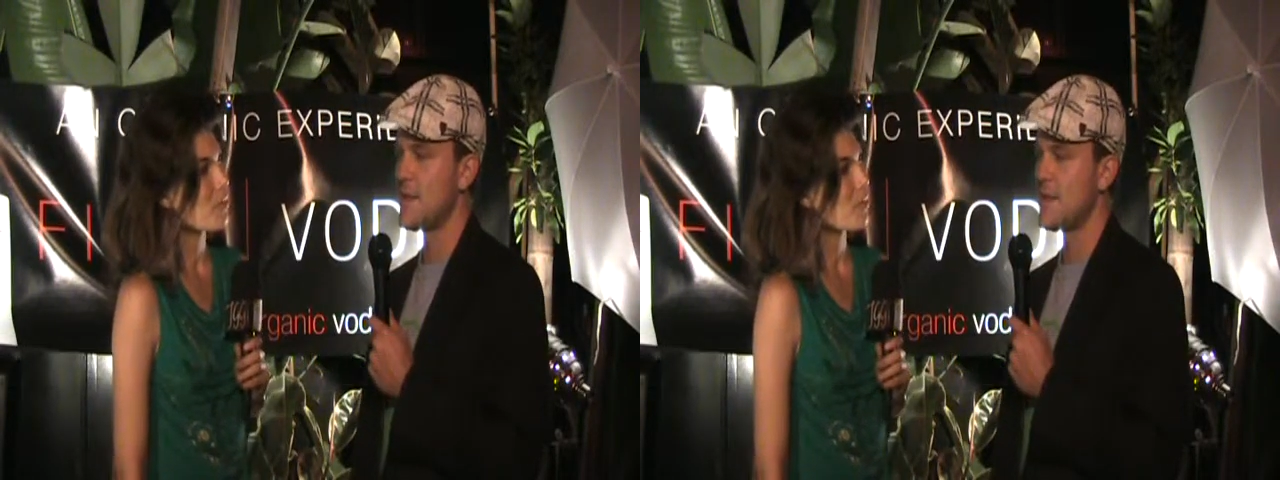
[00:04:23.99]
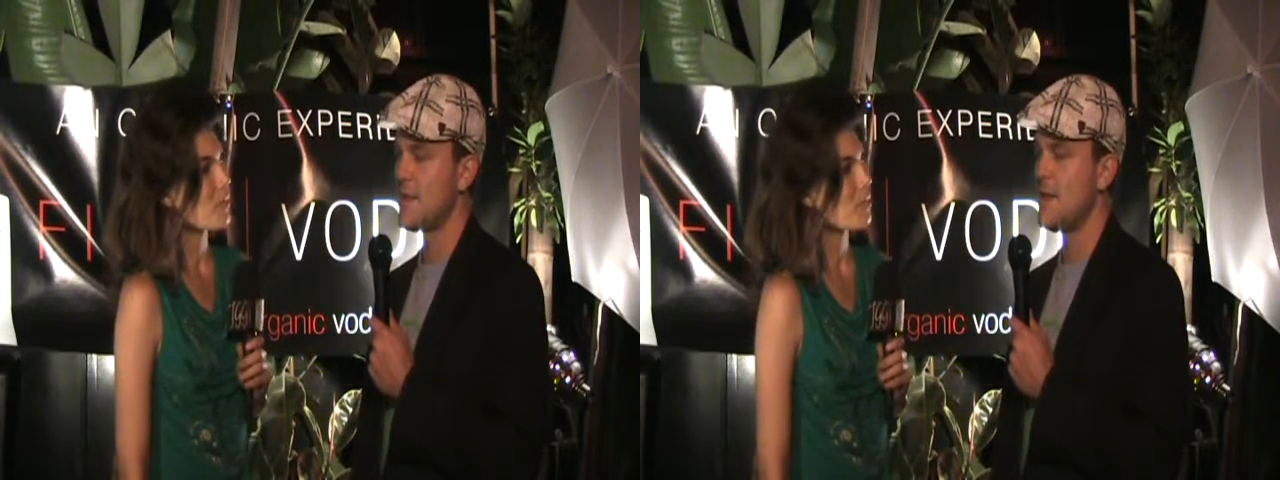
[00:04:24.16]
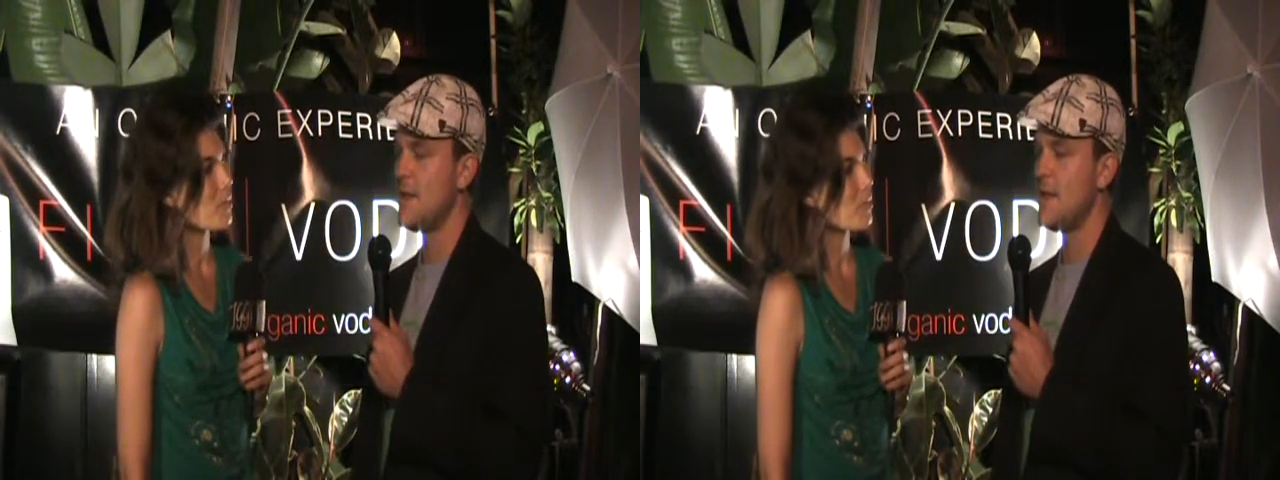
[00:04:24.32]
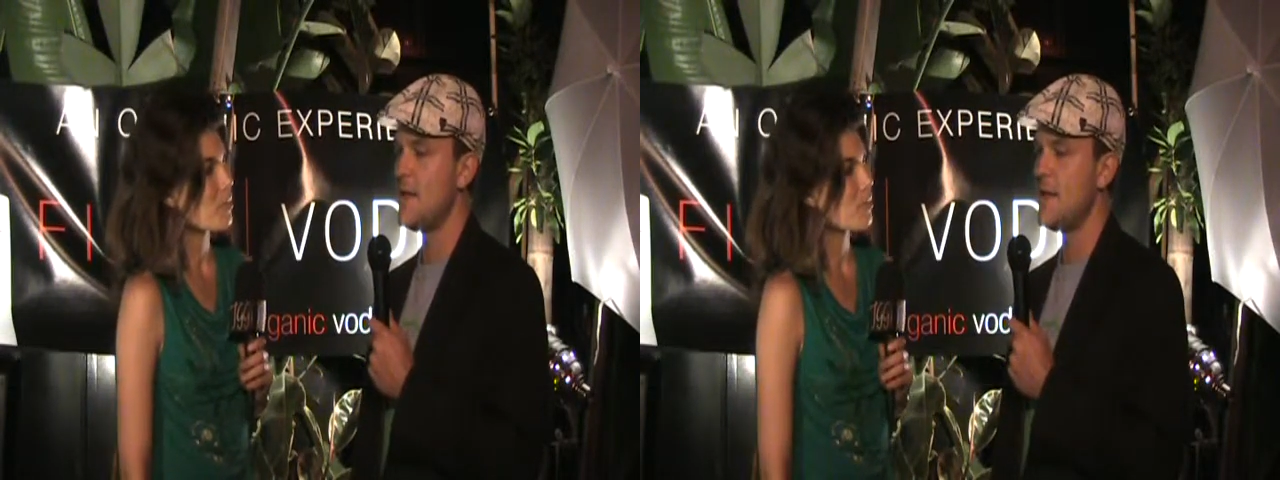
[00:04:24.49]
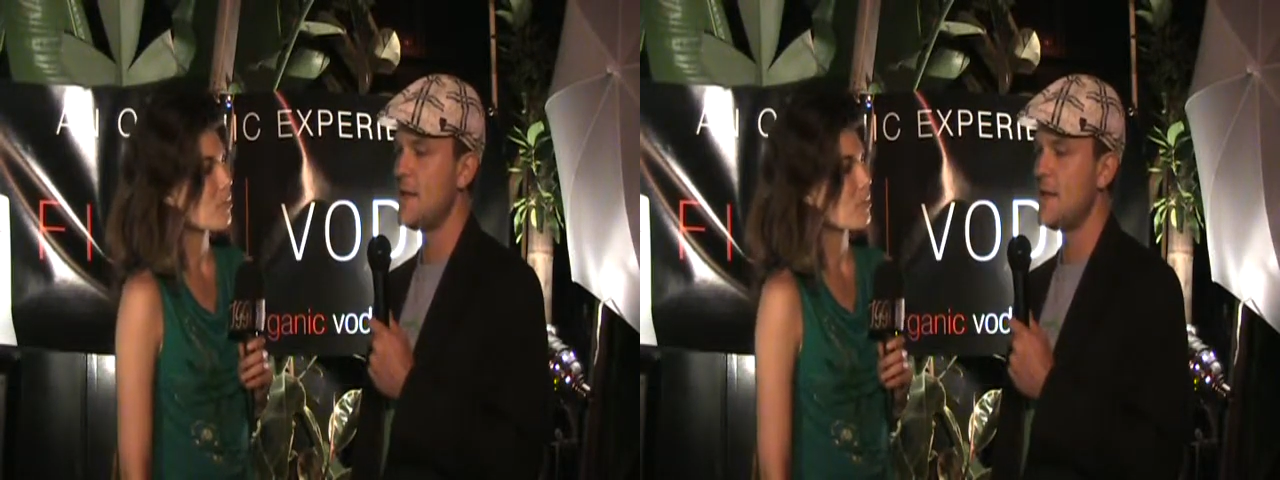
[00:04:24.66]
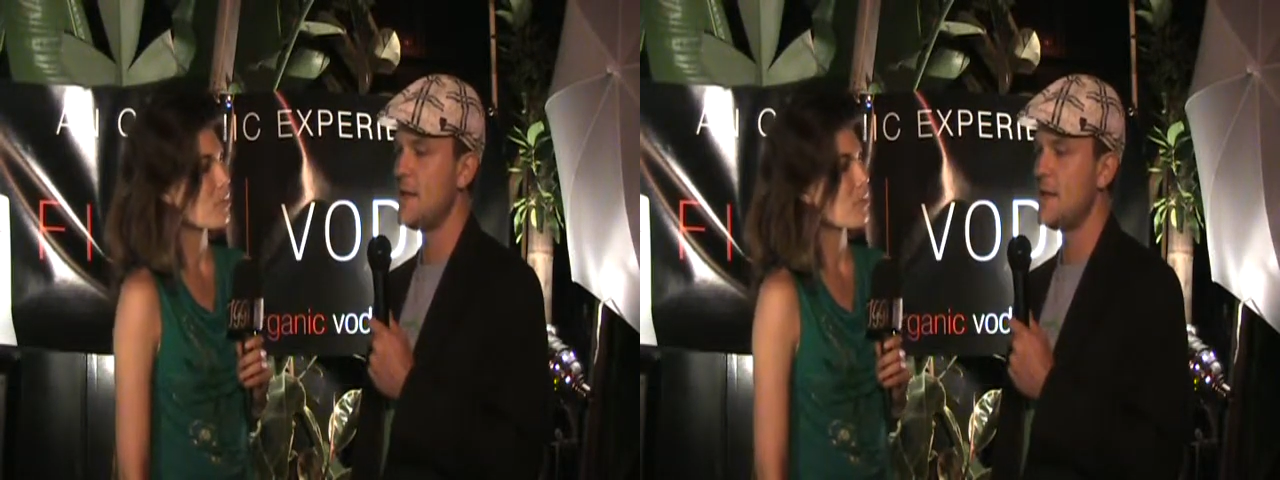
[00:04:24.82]

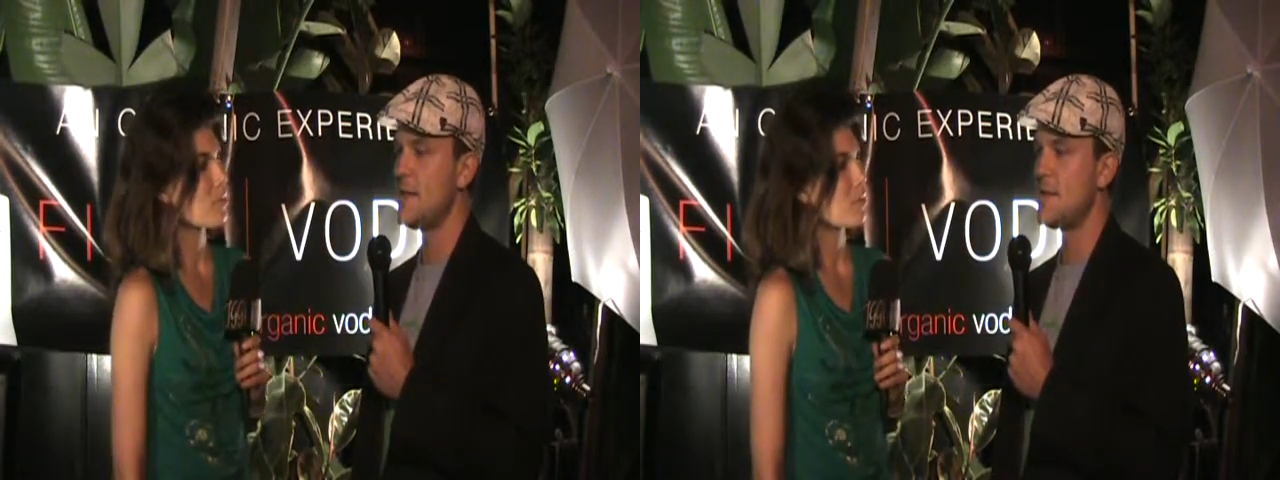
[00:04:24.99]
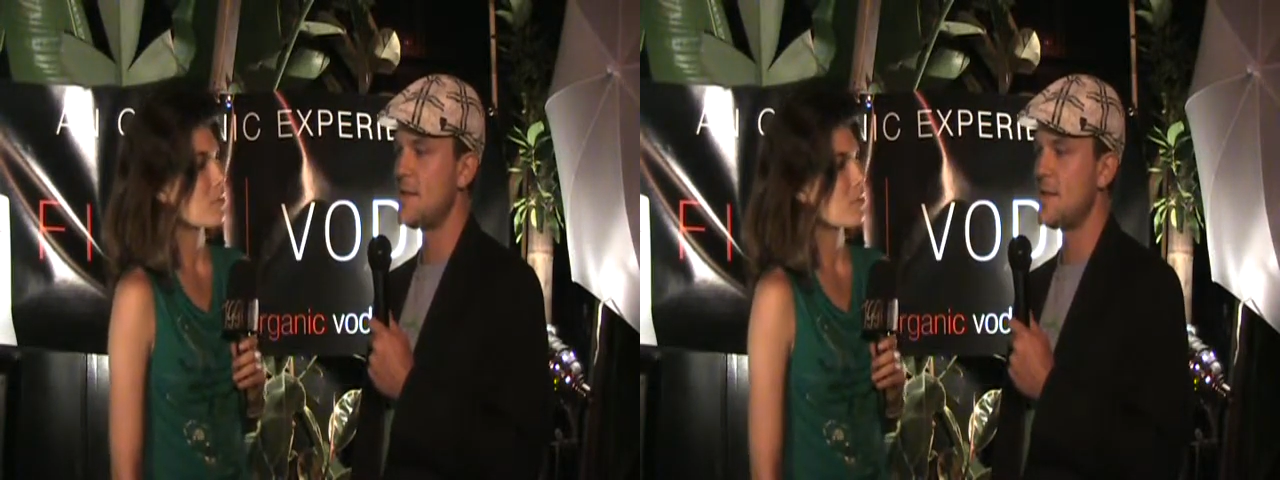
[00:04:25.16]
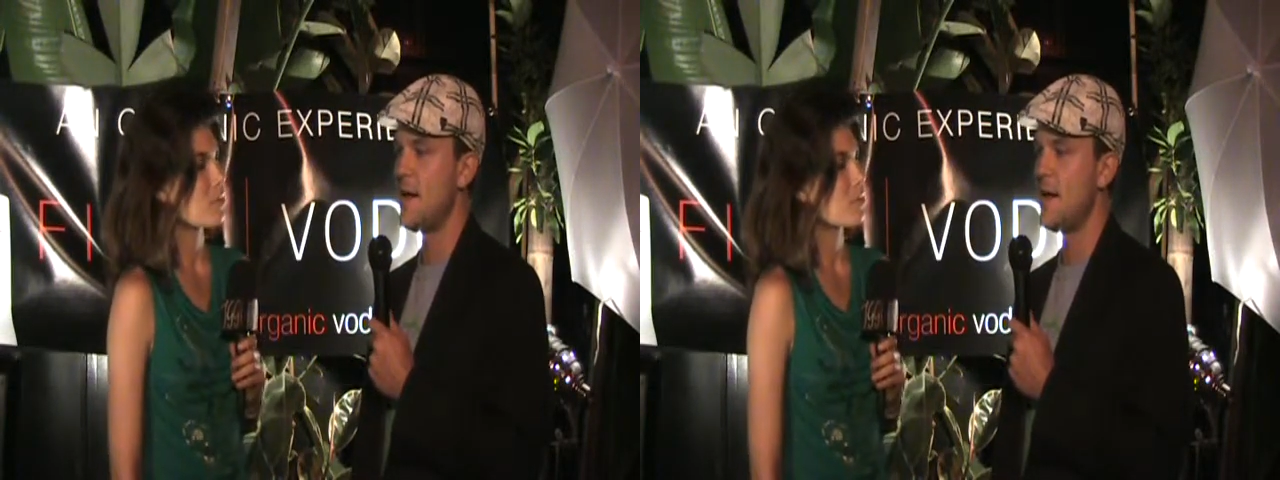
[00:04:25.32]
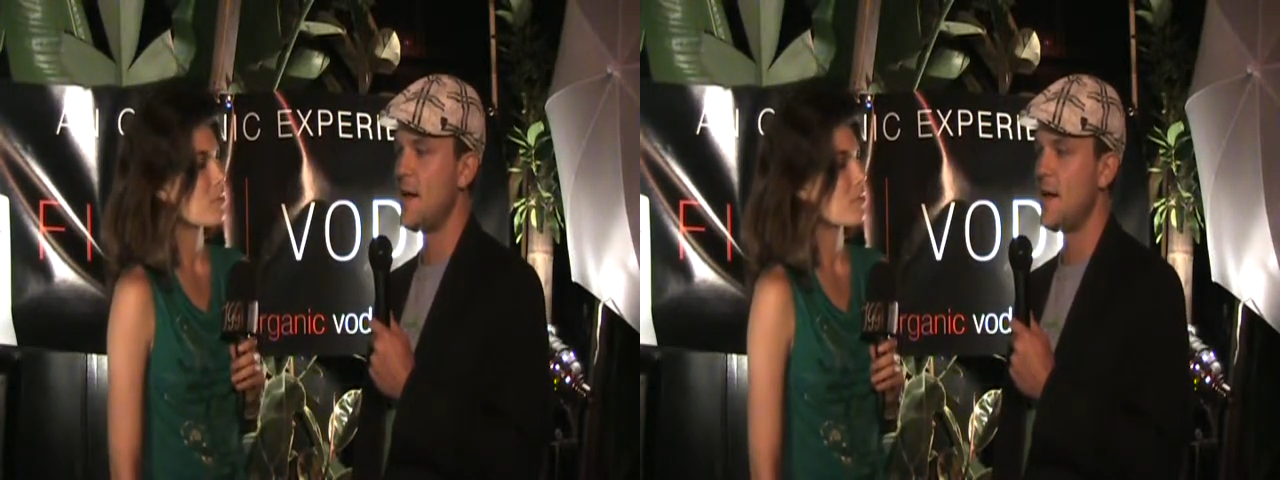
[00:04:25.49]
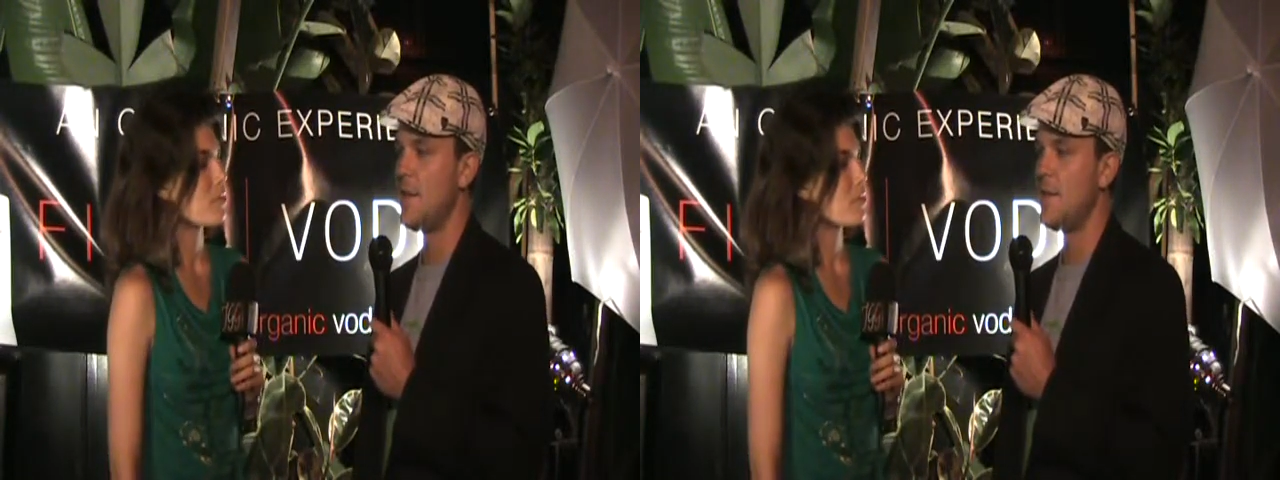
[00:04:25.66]
honestly, is